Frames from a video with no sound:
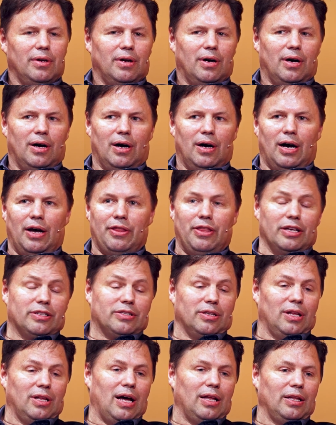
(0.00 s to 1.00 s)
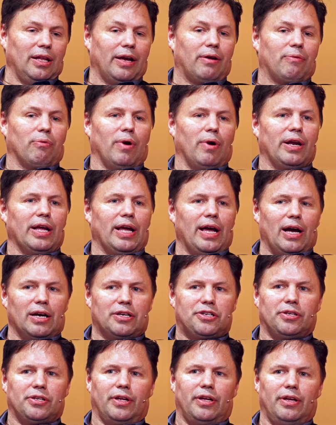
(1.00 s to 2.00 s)
I think it's a lot like running,
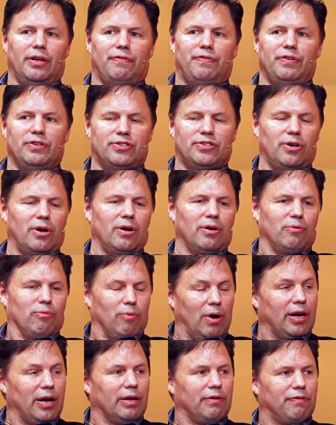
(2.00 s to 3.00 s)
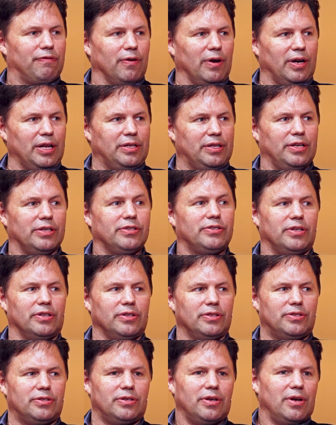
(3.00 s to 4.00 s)
actually. If you start running for any
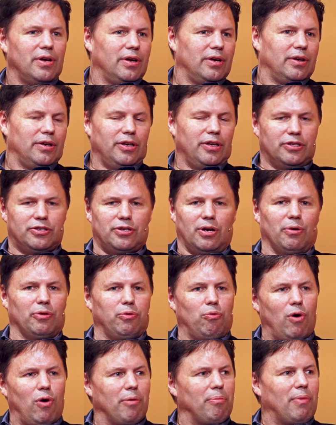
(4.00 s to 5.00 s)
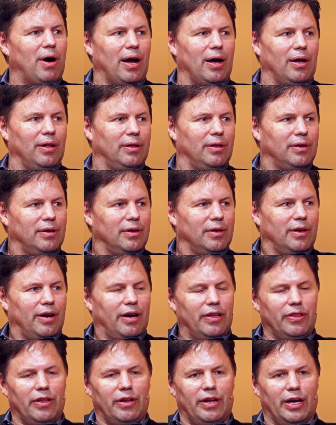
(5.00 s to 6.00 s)
distance, you start with 1 mile,
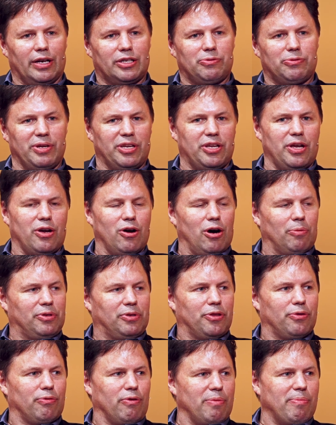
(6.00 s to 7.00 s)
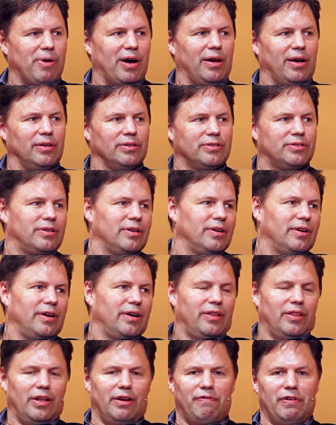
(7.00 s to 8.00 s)
and then next week you go up to 3 miles,
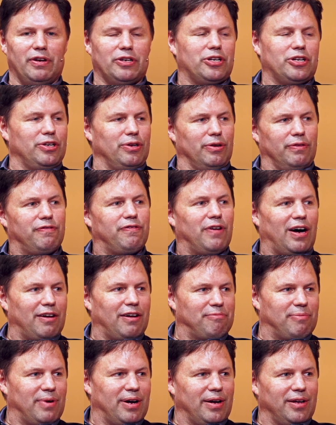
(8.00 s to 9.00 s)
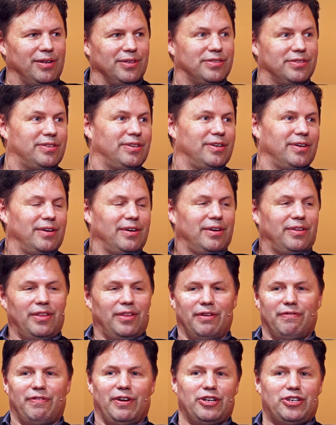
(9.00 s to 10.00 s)
and then eventually you're doing 5 miles, and
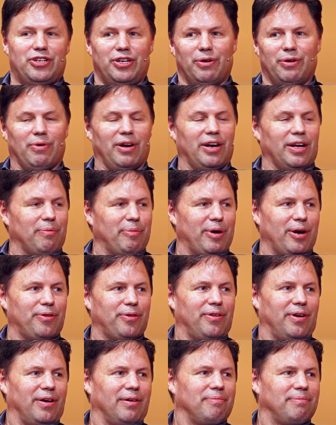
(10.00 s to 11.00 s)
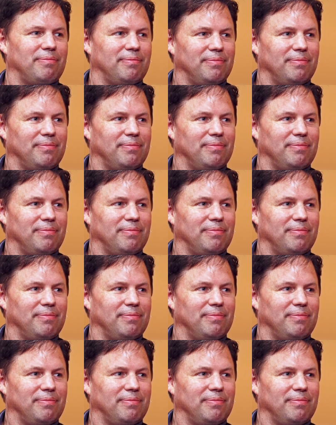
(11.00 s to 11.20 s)
then eventually you're running a marathon.